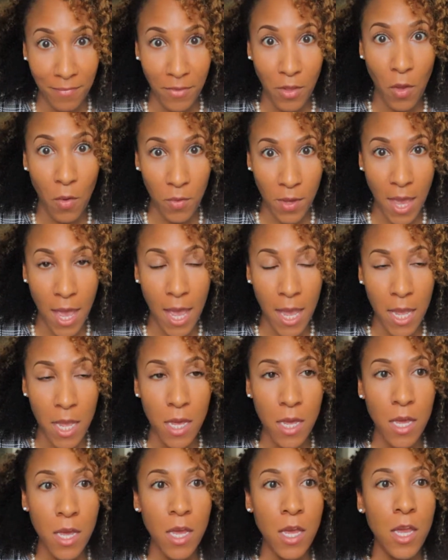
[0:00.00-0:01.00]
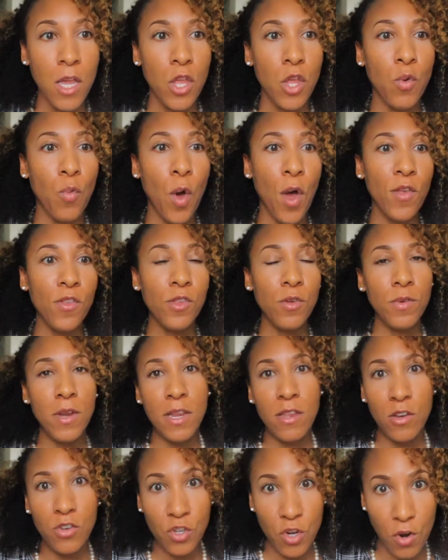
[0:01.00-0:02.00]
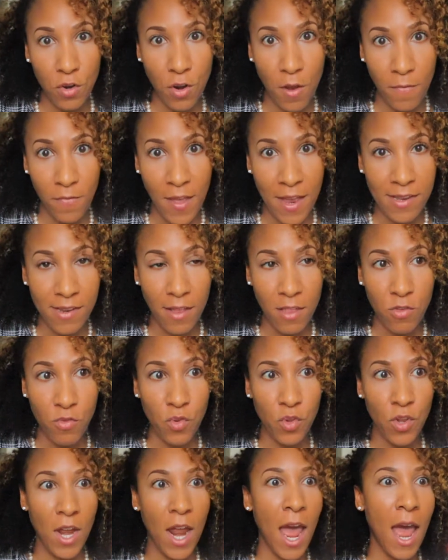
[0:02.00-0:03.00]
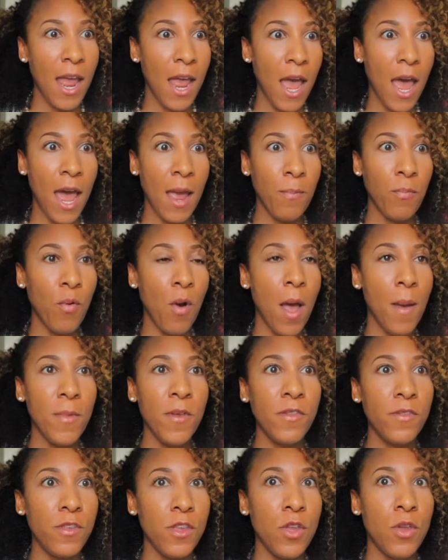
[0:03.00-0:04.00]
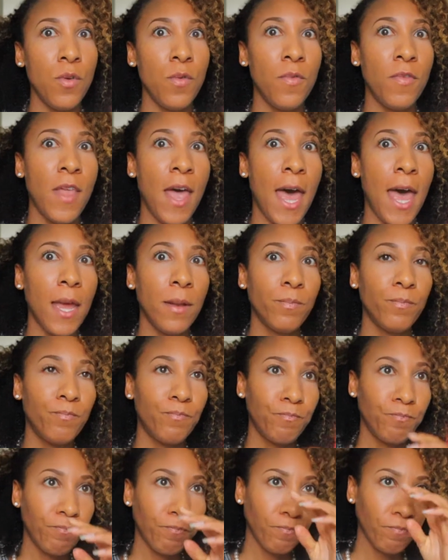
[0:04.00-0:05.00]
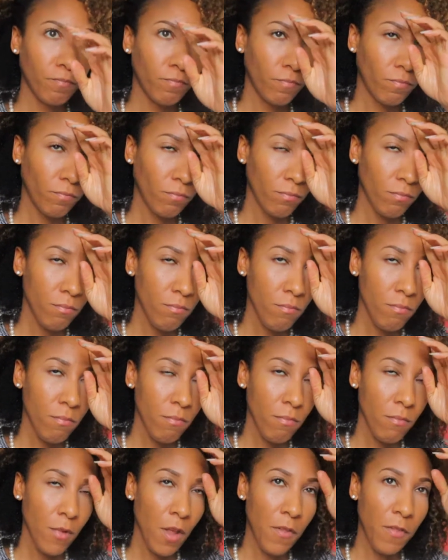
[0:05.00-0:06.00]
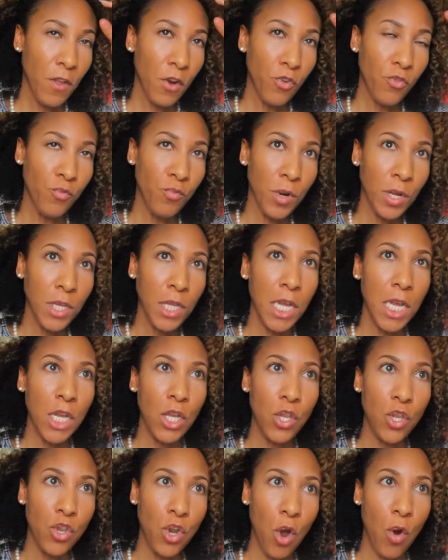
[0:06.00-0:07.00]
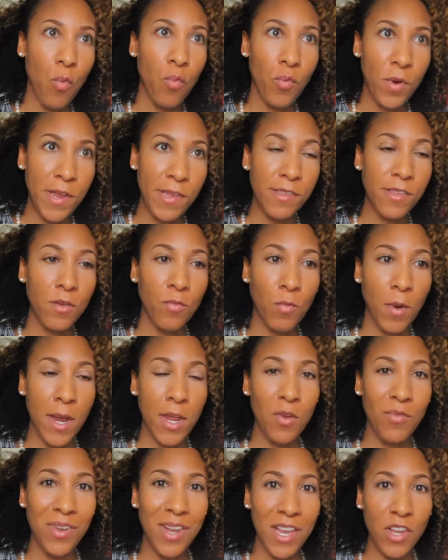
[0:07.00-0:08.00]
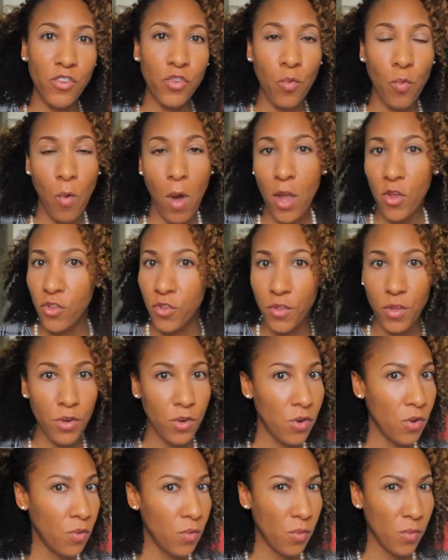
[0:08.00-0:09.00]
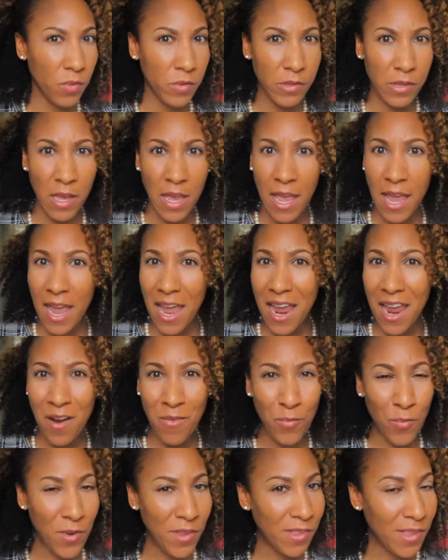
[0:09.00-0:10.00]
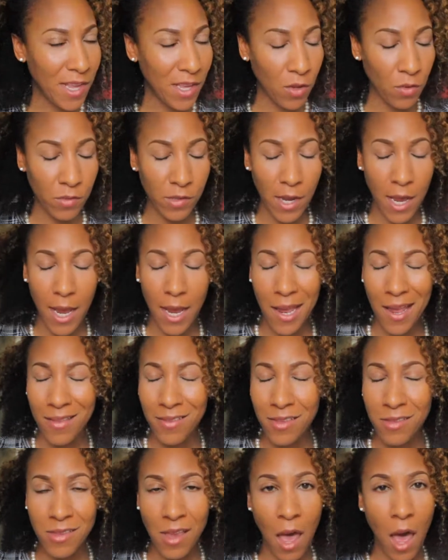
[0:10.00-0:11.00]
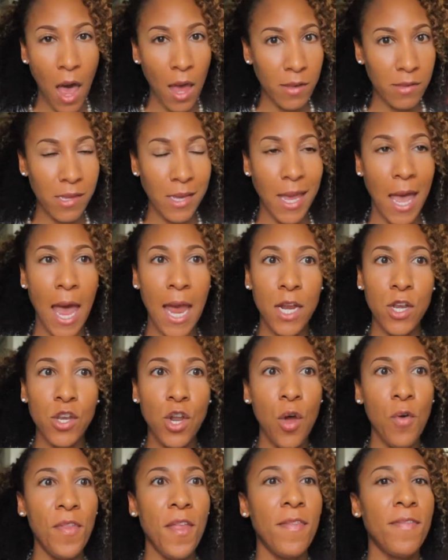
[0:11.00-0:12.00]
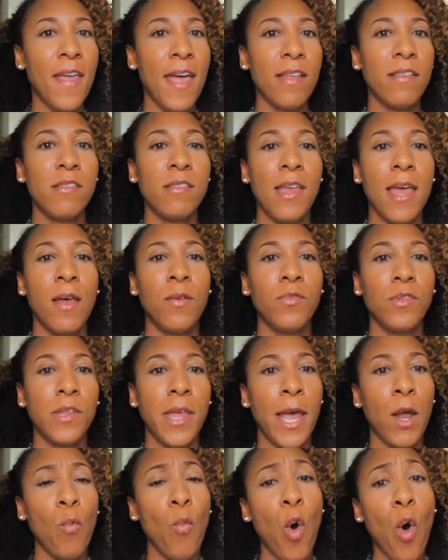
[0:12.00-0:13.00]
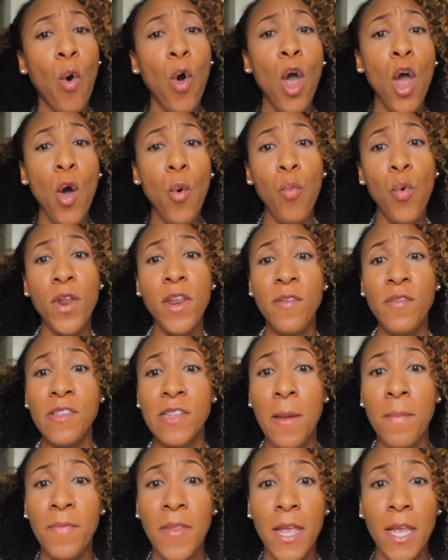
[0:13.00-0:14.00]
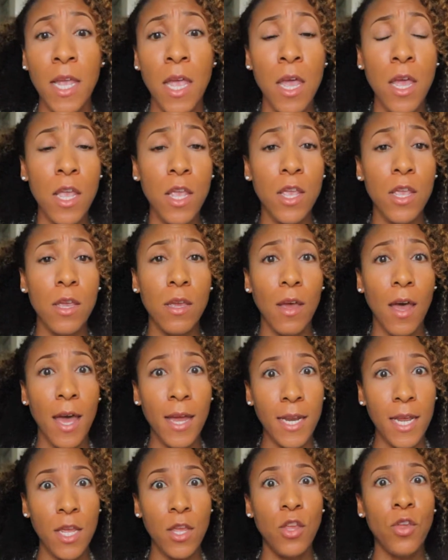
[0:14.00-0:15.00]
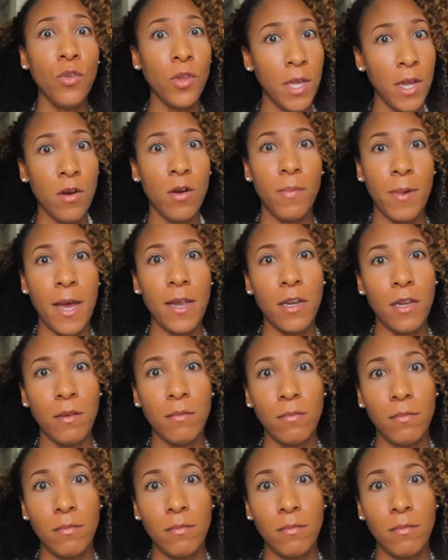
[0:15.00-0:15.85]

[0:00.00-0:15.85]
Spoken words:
Okay? You also need to turn off that television. I promise you that there's really no reason why you need to watch the news every single day. It's toxic. I know that sounds like, well, what if something honey, you'll hear about it.